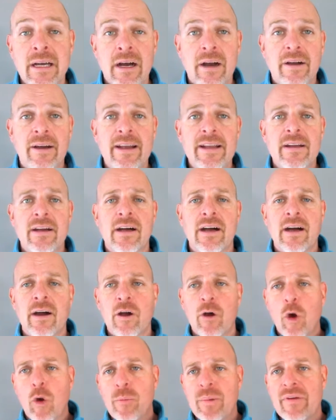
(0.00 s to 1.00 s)
All right.
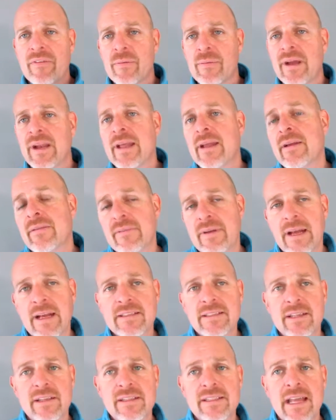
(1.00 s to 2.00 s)
Hope everybody
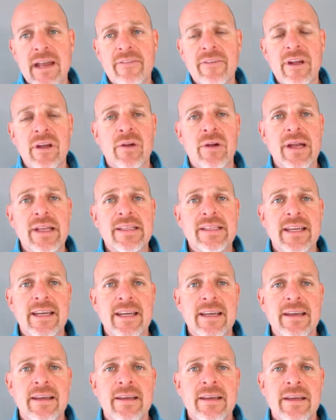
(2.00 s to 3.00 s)
is having a great
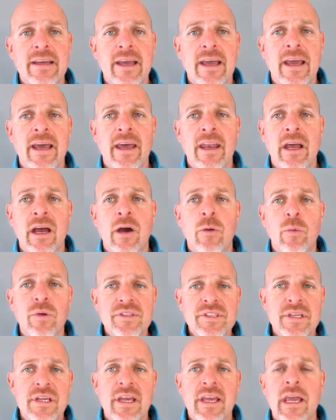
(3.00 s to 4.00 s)
day, and we'll
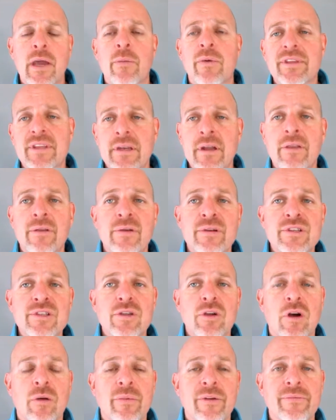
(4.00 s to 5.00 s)
see you again with another
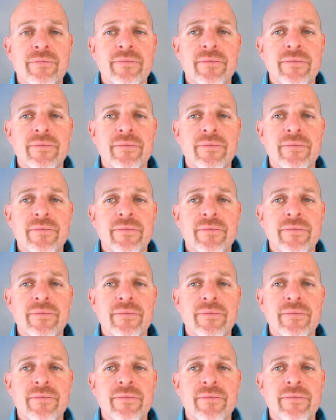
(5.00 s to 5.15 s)
installment.